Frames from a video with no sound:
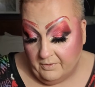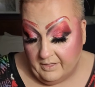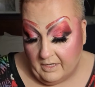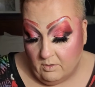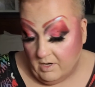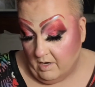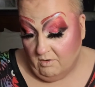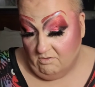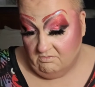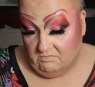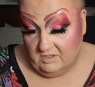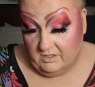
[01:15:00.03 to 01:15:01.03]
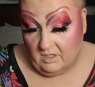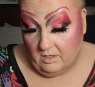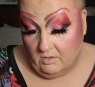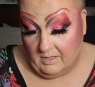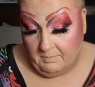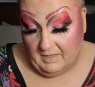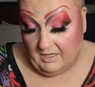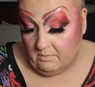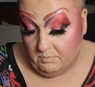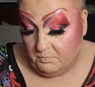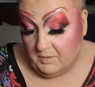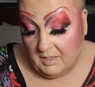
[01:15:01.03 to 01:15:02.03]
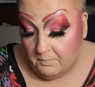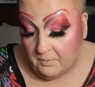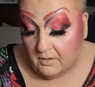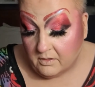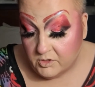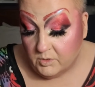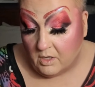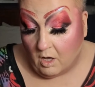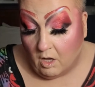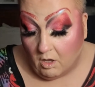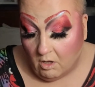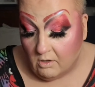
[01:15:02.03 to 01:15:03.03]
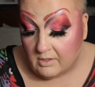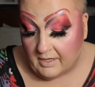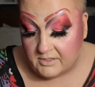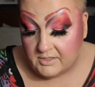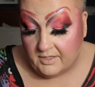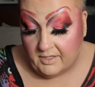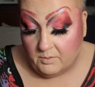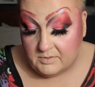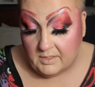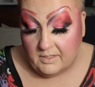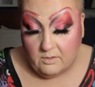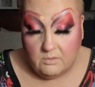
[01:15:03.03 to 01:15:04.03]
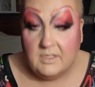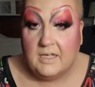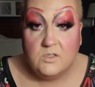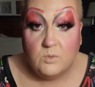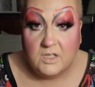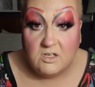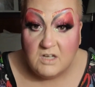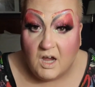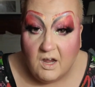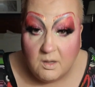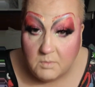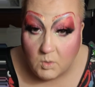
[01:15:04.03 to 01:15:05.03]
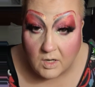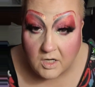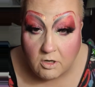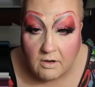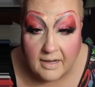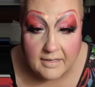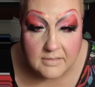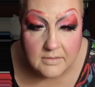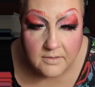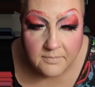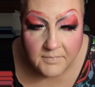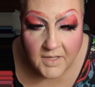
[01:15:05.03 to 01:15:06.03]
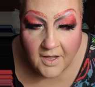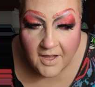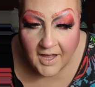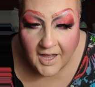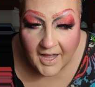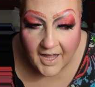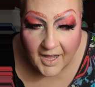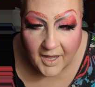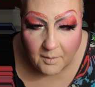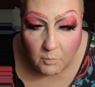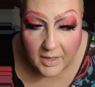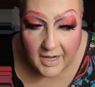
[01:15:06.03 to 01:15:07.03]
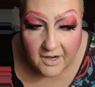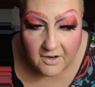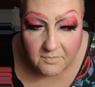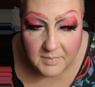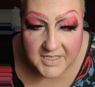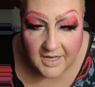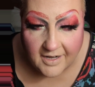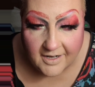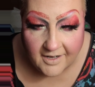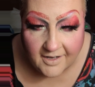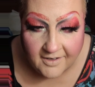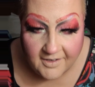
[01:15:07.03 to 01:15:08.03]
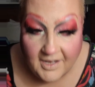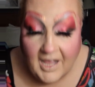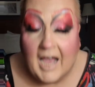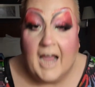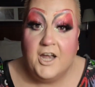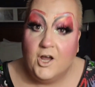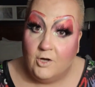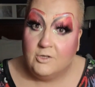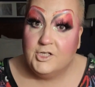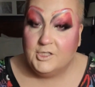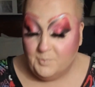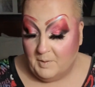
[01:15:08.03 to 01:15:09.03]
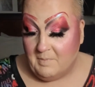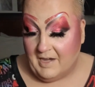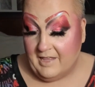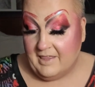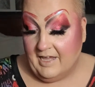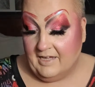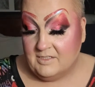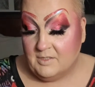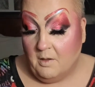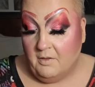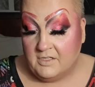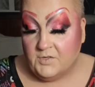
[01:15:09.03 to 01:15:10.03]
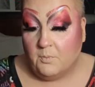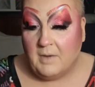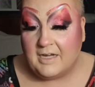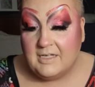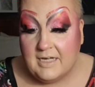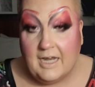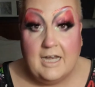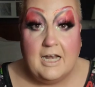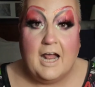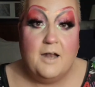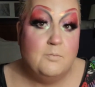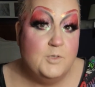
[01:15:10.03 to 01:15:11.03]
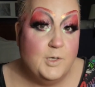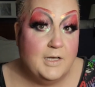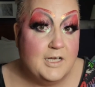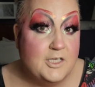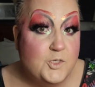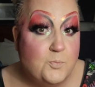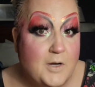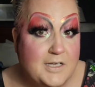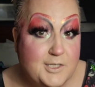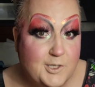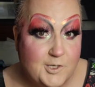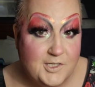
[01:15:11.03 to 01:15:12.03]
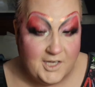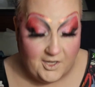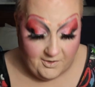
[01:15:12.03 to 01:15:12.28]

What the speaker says: they don't know. So I mean, people are doing all kinds of things with their time. You are correct. What era of Madonna? I know she's been many things. It's from 1989. I'm doing "Express Yourself."